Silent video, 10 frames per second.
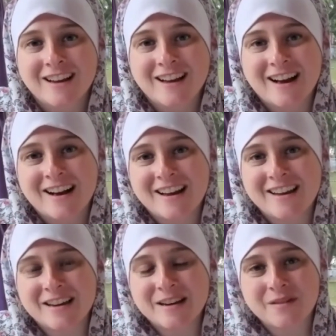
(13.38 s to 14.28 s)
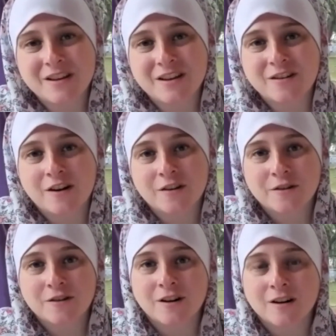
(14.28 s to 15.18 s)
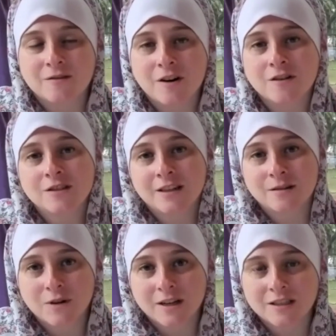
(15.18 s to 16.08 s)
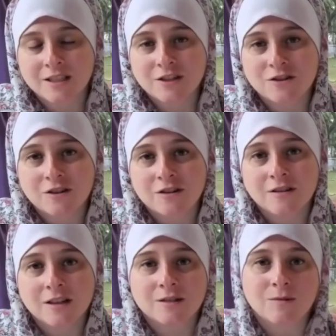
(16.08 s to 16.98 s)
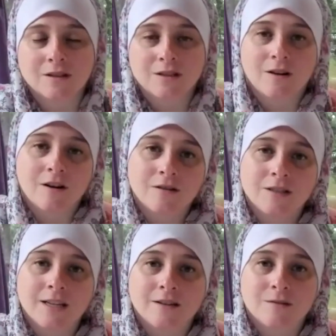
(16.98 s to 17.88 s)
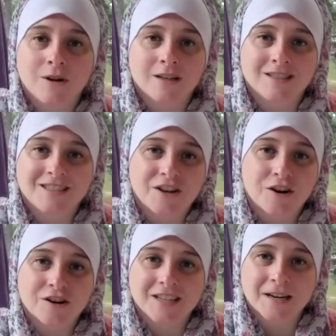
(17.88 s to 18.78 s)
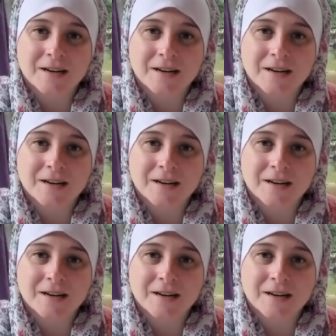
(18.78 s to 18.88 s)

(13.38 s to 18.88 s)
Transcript: I am the author of Heart Centered Pregnancy Journal, as well as the Heart Centered Pregnancy Card Deck.